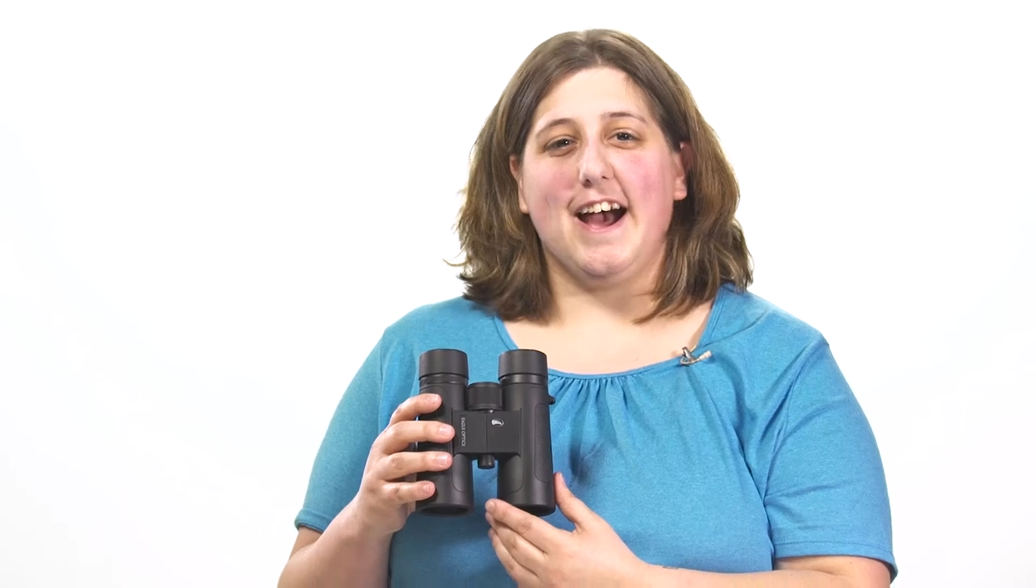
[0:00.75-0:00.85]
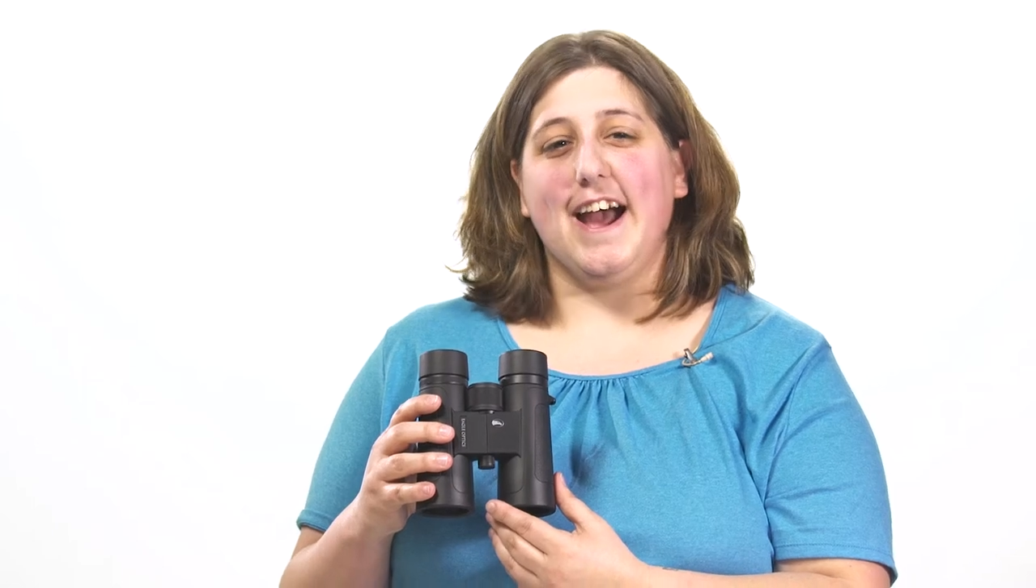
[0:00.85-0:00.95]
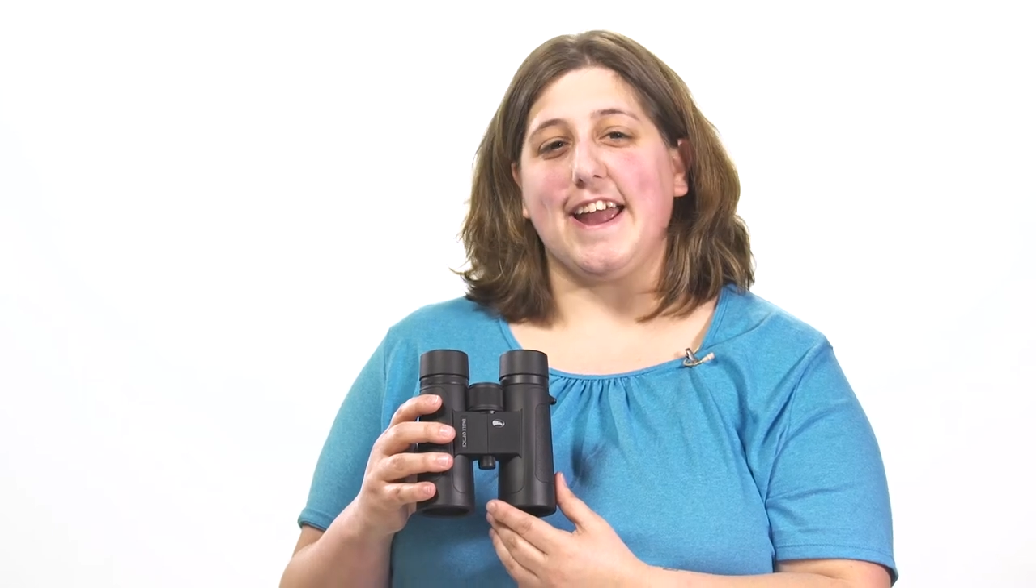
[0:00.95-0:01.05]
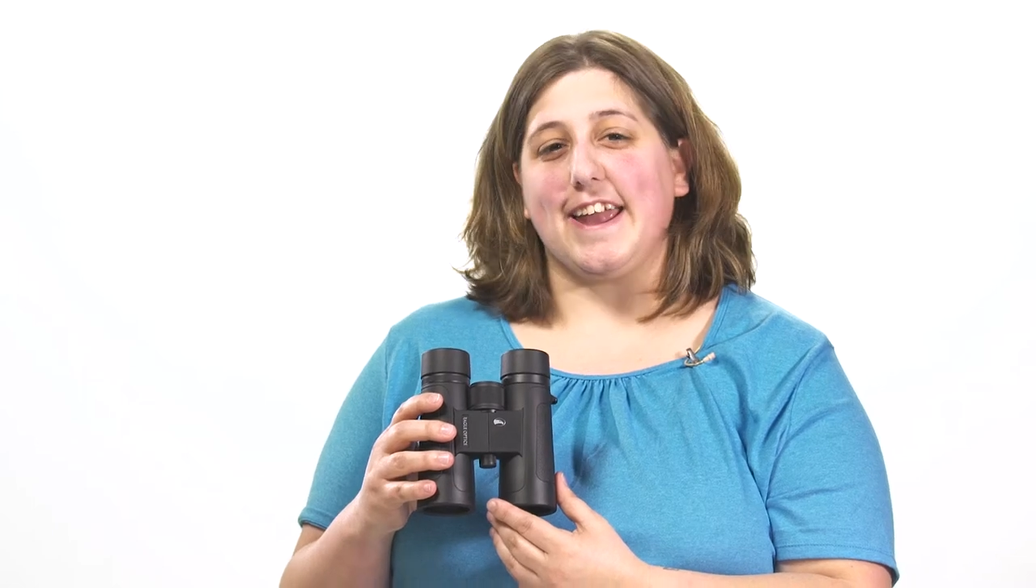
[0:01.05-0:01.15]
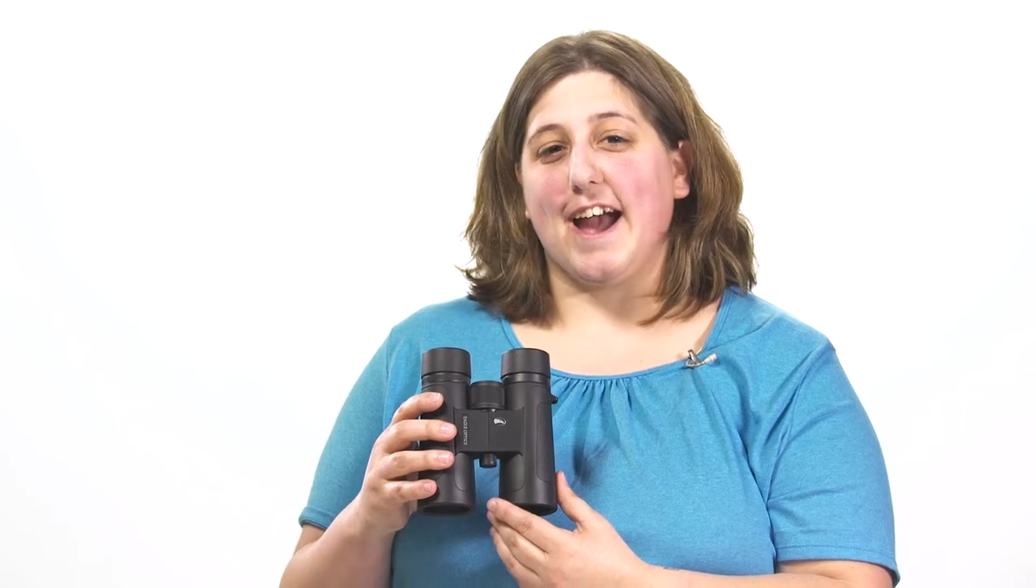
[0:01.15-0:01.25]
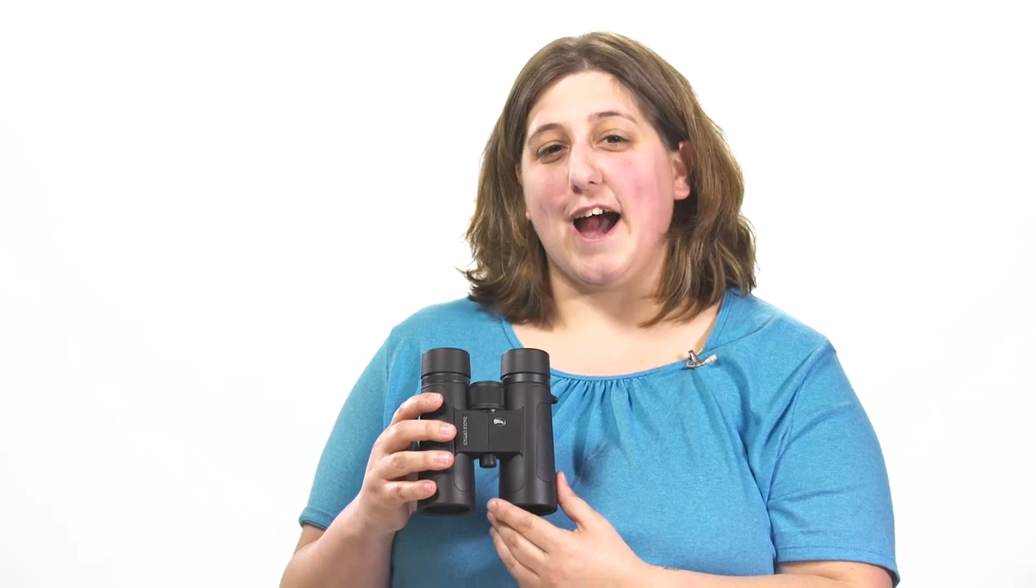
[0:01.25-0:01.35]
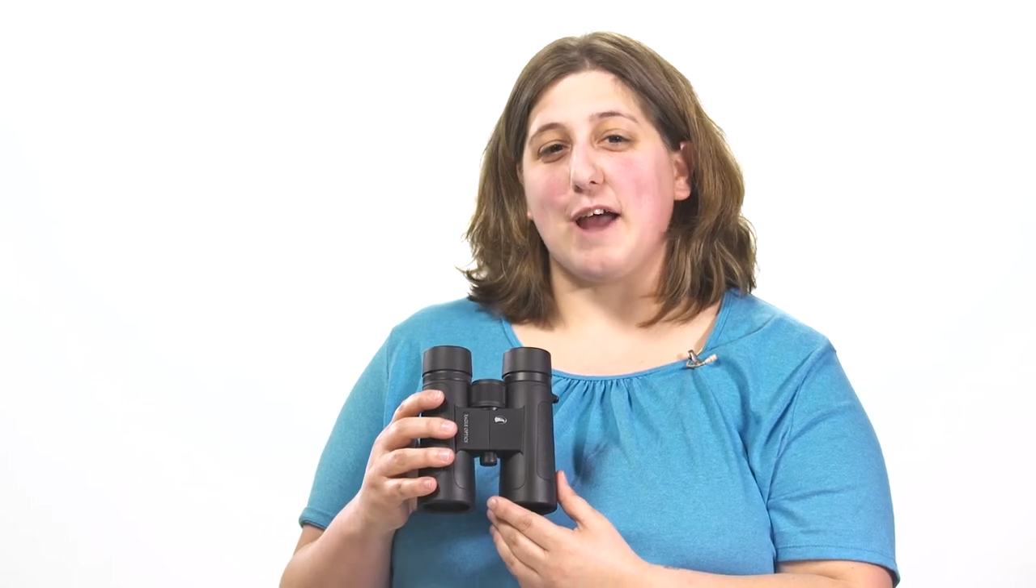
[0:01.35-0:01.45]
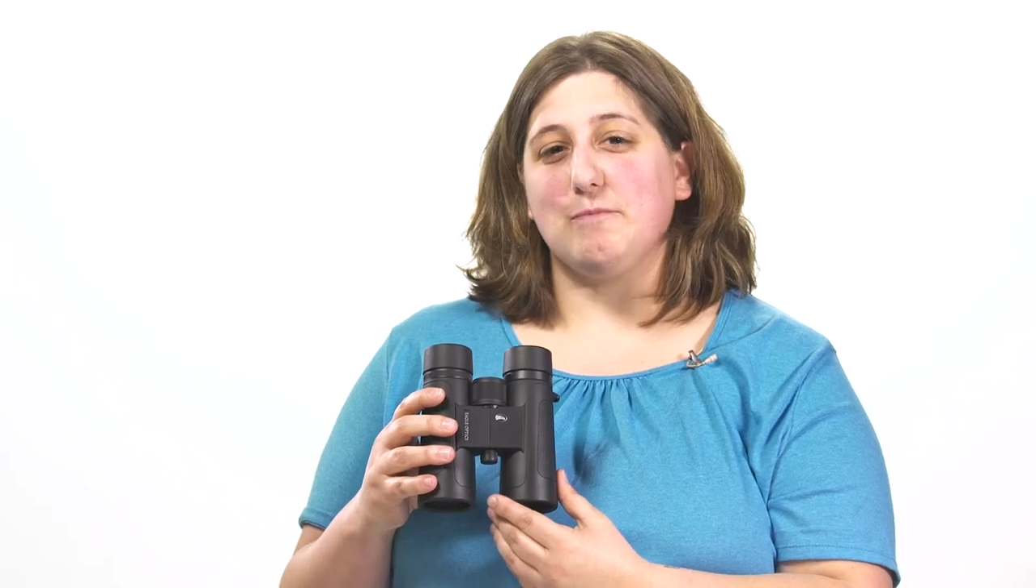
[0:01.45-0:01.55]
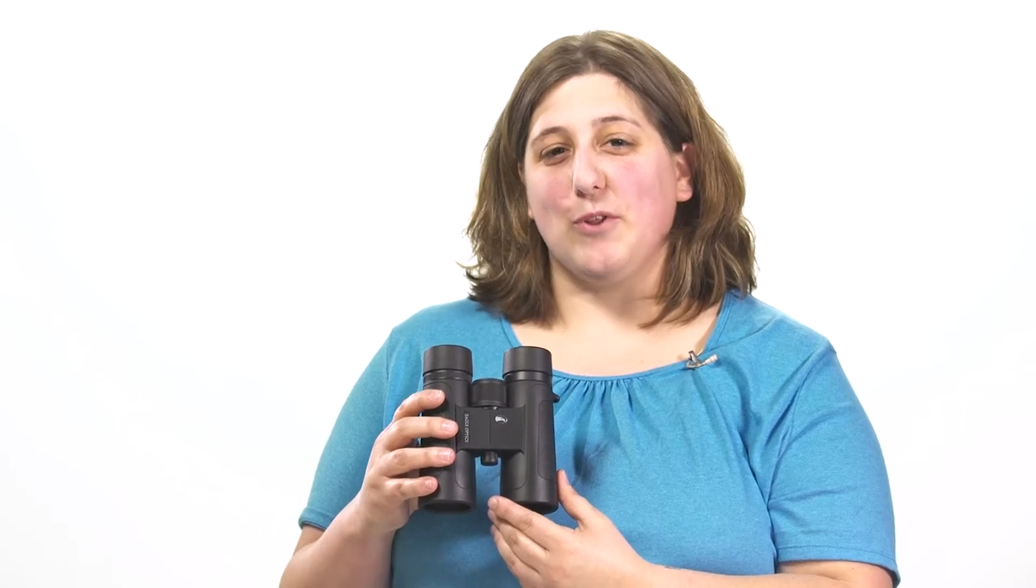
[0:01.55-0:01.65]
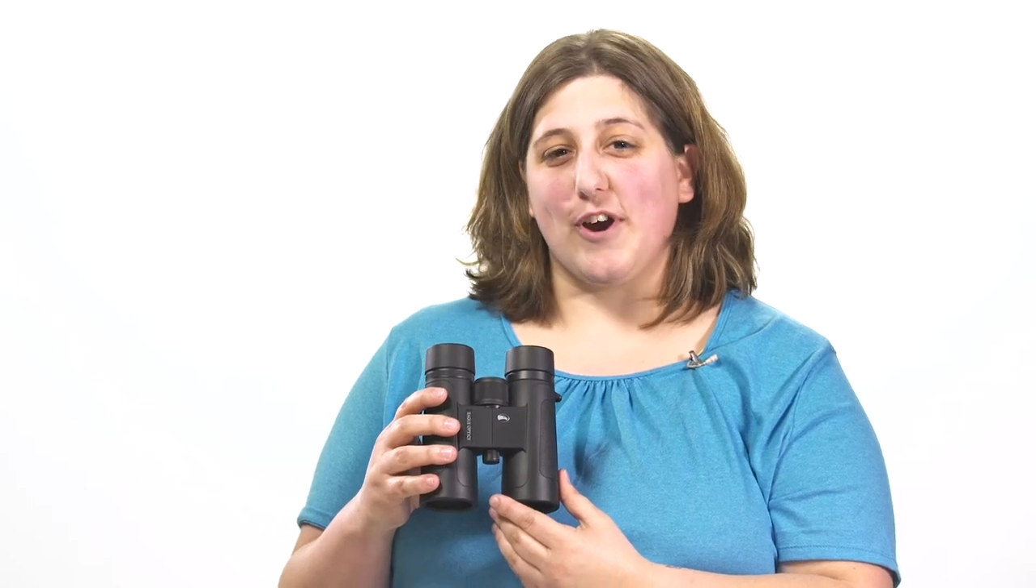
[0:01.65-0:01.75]
Hi,
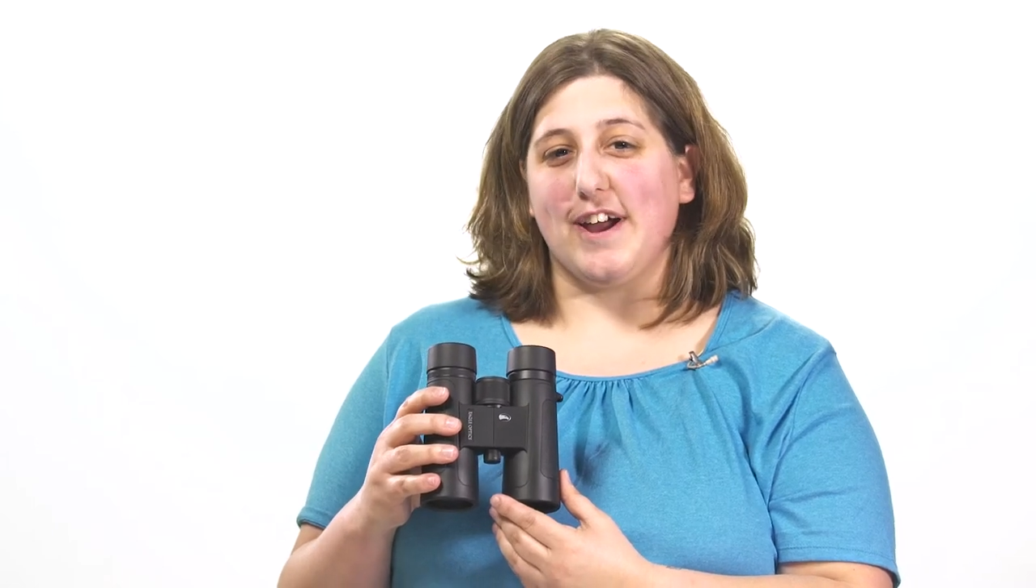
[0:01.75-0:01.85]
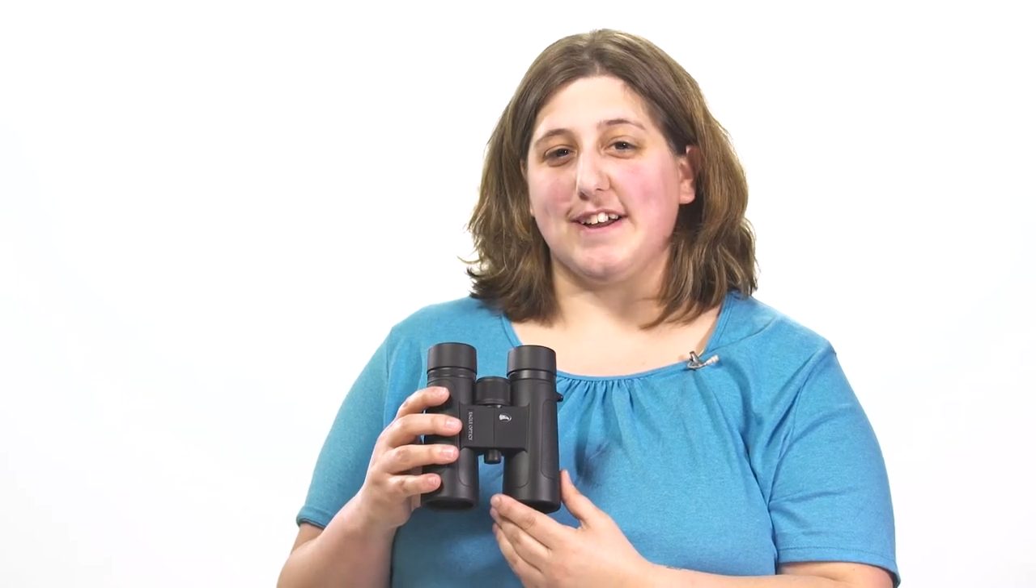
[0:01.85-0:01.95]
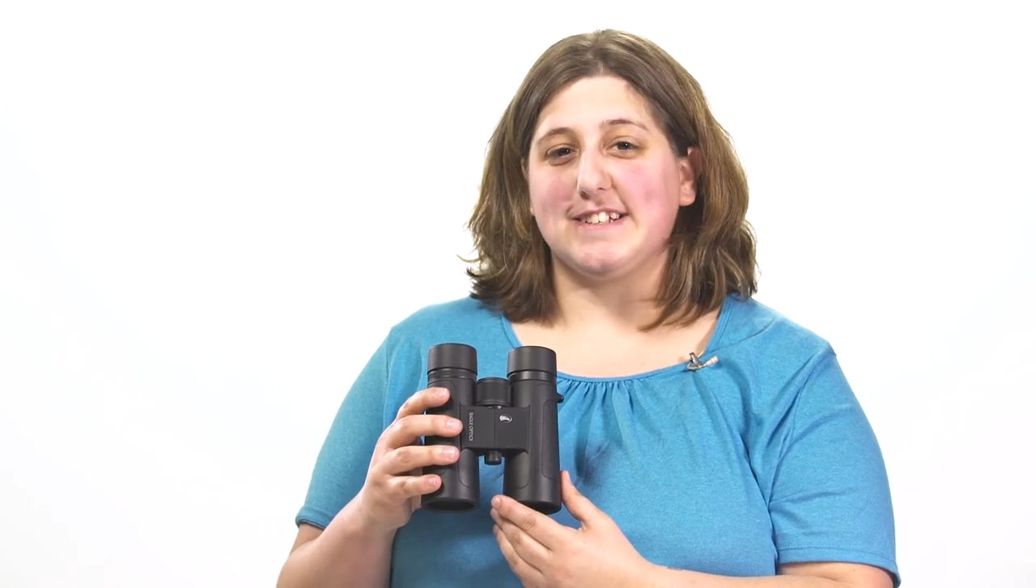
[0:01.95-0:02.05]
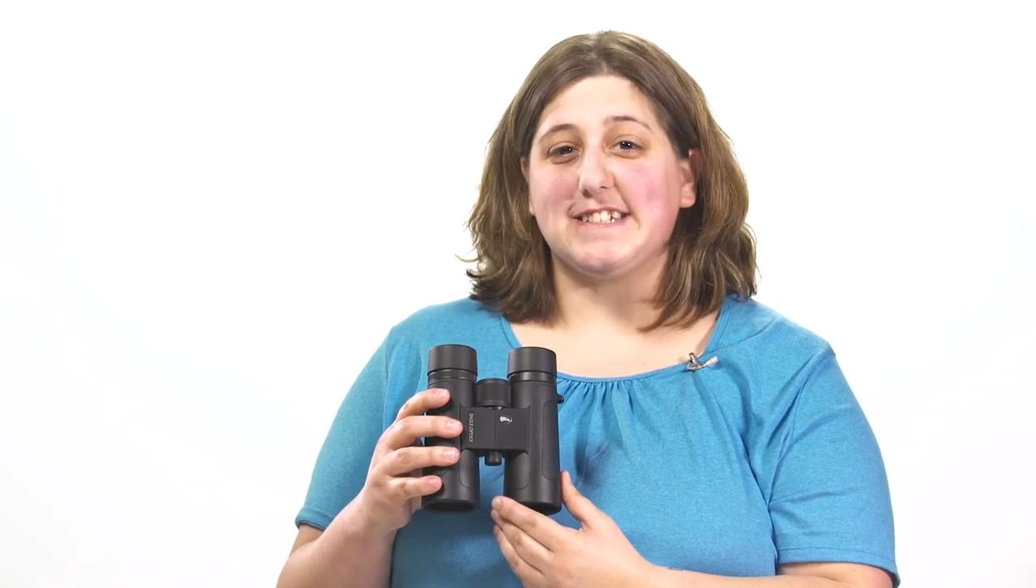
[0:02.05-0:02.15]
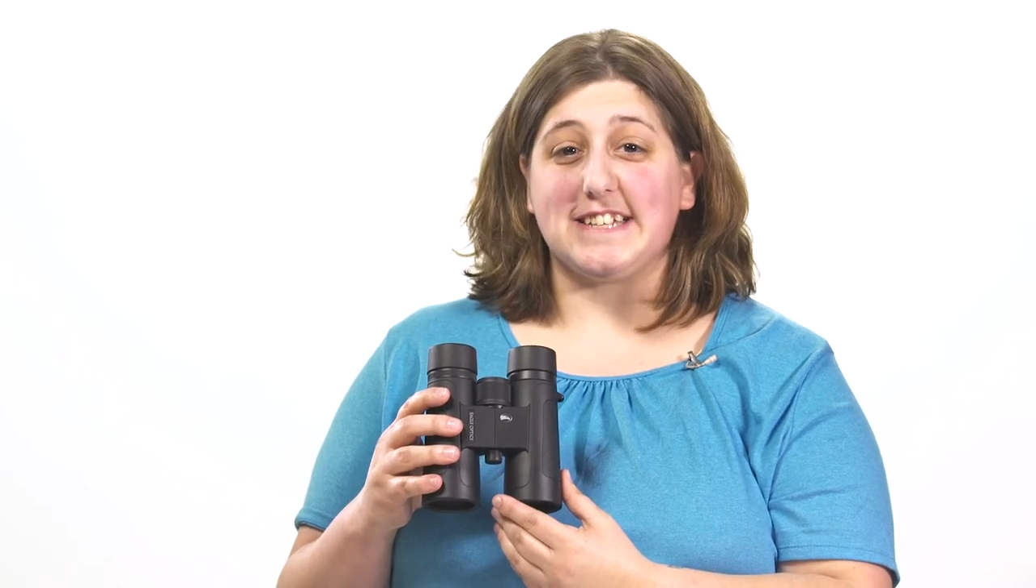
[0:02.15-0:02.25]
I'm Laura.